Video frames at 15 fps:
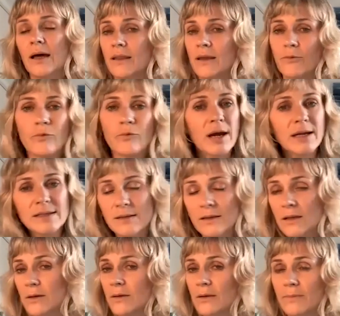They're right,
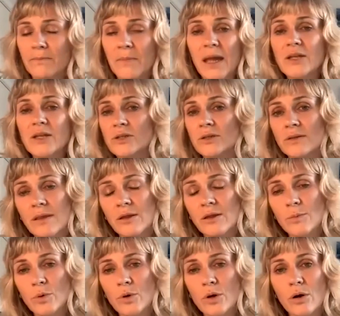you know, the major
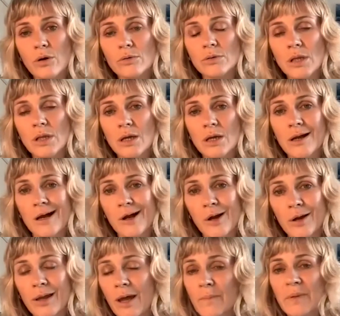thermal coal
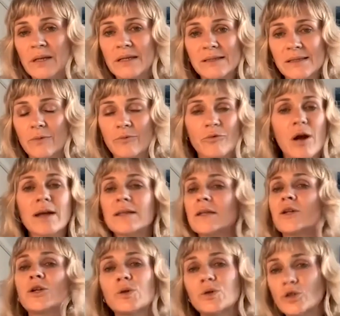companies are writing
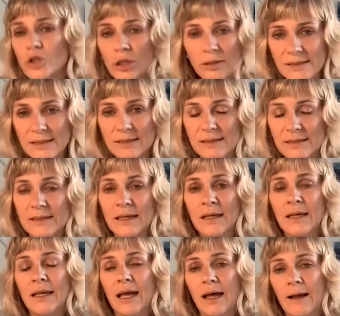huge losses.
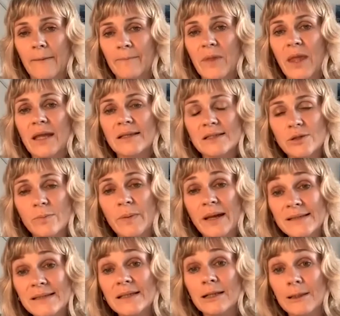And so
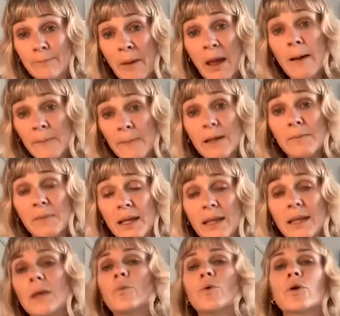basically public
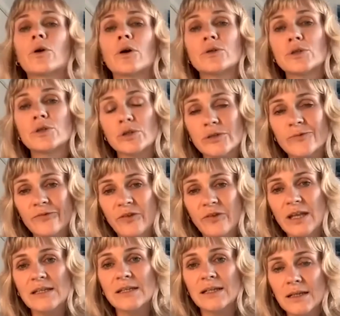money will go to
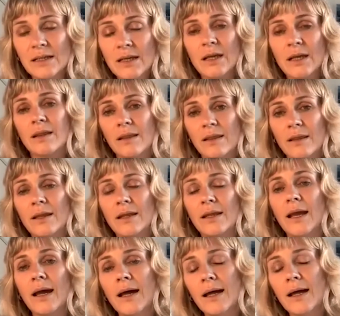funding
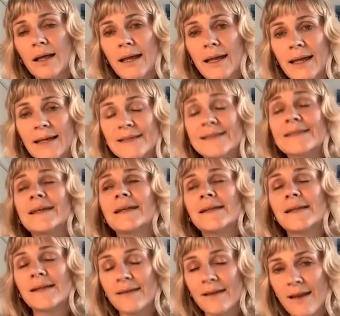the
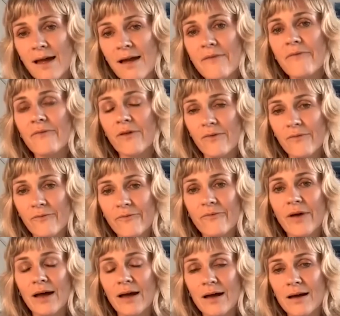extending the life of
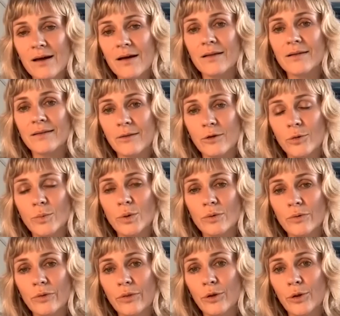
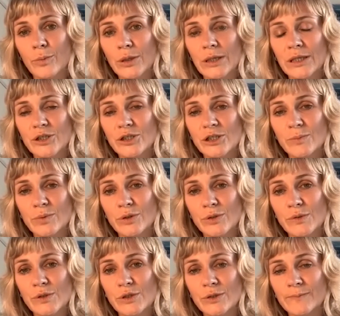thermal energy
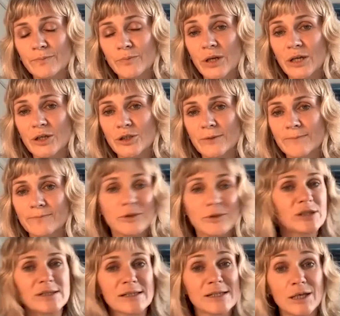production, which
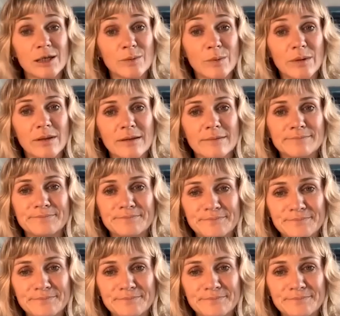is a terrible thing.